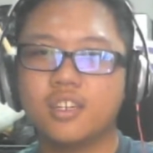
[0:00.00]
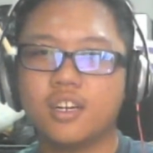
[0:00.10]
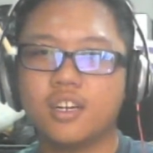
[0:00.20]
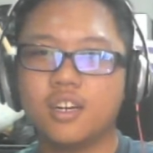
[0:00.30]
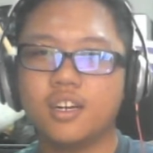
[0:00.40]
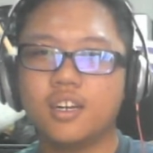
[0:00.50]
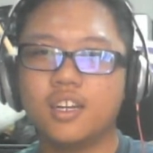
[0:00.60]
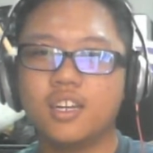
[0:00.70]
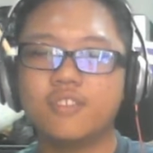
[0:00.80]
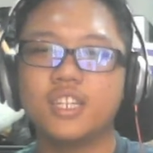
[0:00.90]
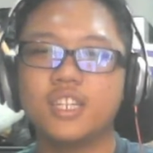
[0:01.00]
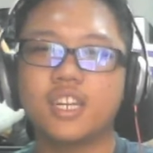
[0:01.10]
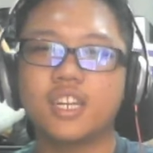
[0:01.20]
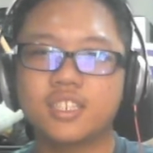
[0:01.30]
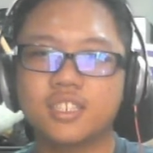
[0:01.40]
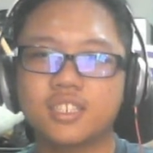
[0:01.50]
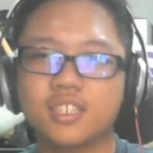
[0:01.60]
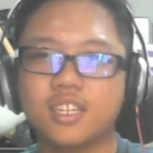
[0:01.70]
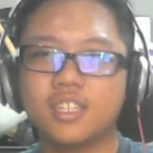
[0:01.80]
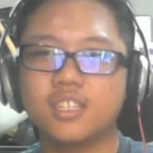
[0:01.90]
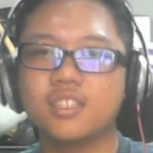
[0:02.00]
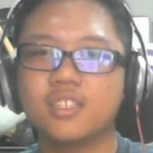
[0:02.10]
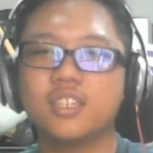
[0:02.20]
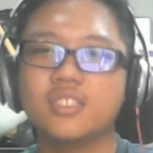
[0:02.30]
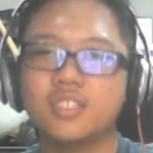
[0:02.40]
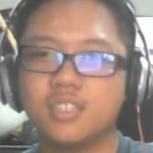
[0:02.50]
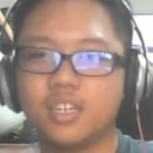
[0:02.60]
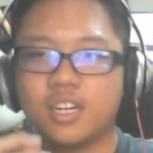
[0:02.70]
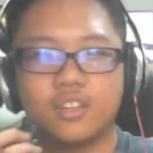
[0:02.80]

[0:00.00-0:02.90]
And I really like the